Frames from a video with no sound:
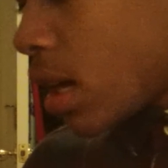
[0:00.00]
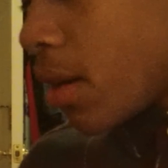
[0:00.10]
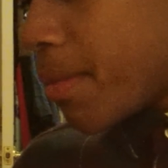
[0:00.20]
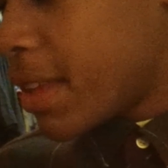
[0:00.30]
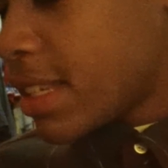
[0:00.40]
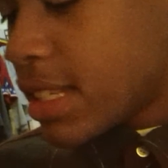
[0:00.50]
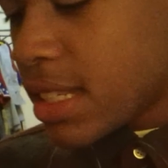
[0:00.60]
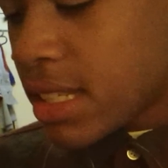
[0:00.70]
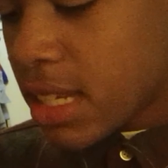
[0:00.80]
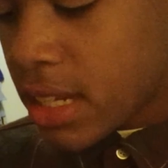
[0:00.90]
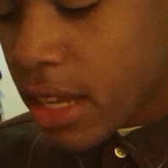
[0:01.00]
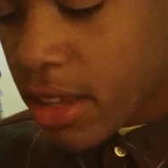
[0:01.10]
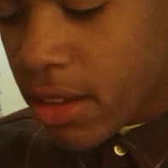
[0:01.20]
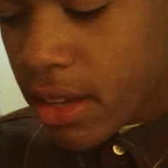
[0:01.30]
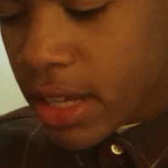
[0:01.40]
Um, this is
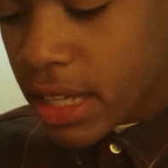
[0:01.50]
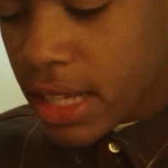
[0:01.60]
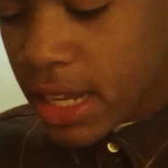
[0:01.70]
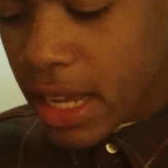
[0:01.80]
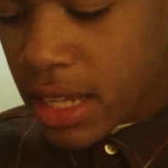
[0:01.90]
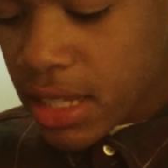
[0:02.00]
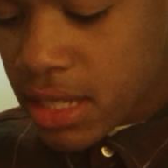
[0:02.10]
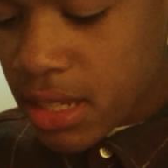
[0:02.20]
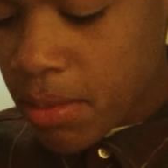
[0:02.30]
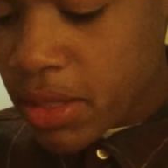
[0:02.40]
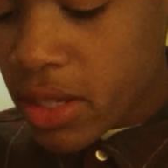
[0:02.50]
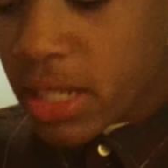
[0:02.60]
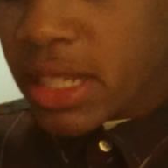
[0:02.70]
another Healy Dex. I've been trying to